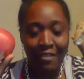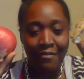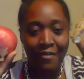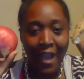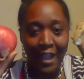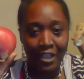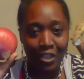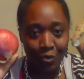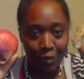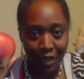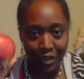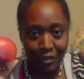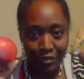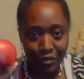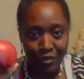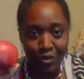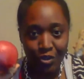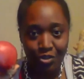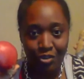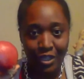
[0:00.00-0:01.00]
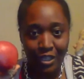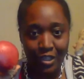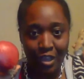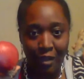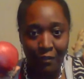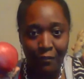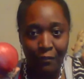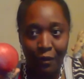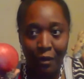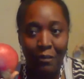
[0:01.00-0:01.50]
That's where your nutrients
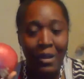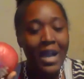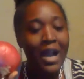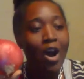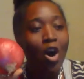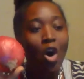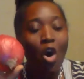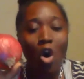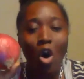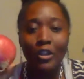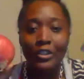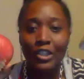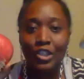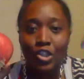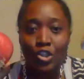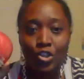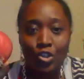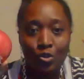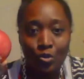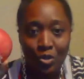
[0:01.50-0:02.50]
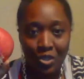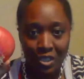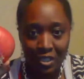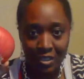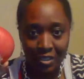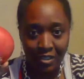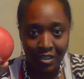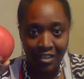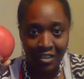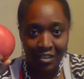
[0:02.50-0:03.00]
come from. All the
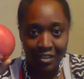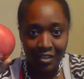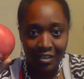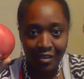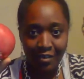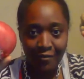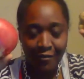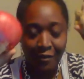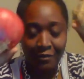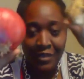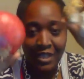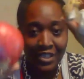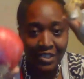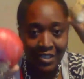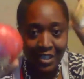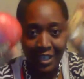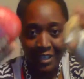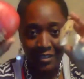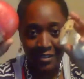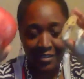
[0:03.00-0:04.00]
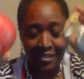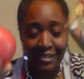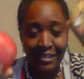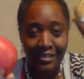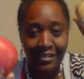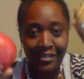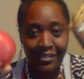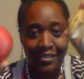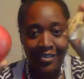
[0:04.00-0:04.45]
juices from these things,